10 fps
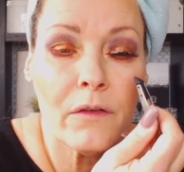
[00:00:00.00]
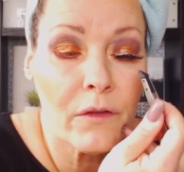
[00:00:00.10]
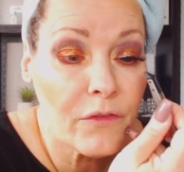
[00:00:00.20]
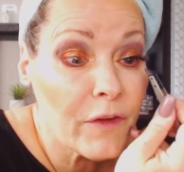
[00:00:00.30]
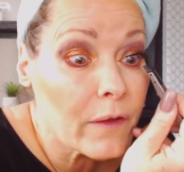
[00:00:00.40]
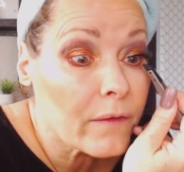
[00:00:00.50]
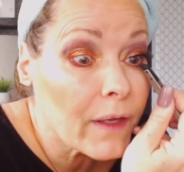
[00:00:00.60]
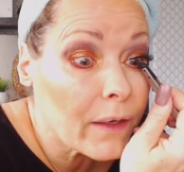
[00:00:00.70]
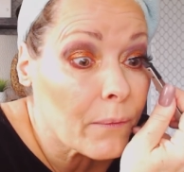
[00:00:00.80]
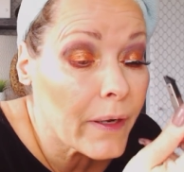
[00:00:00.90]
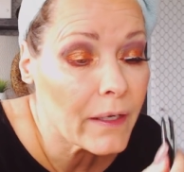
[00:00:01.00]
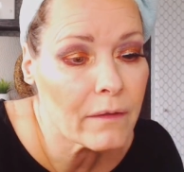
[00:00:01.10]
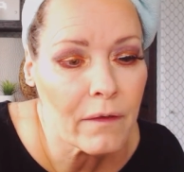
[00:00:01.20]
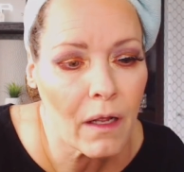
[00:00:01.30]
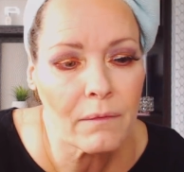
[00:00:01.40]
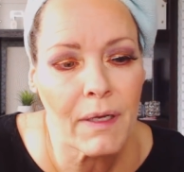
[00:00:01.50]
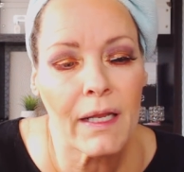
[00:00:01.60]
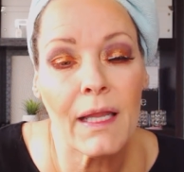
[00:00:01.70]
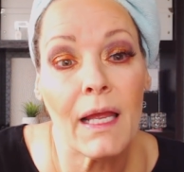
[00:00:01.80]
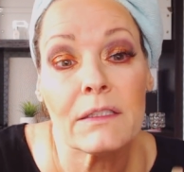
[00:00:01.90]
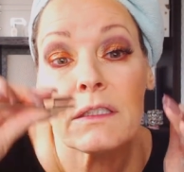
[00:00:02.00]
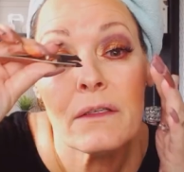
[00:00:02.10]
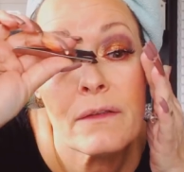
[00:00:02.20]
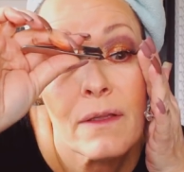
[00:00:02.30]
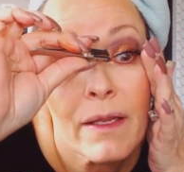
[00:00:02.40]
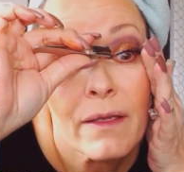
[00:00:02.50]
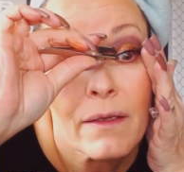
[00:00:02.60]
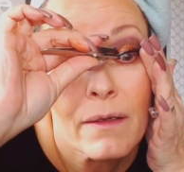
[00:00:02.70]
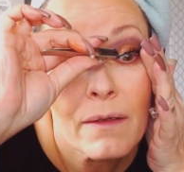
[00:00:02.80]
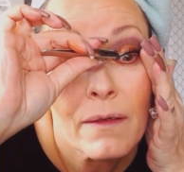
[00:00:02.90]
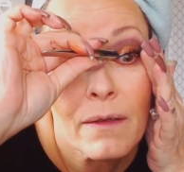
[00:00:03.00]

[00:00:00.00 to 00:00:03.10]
just feels like weight on my lashes. Like,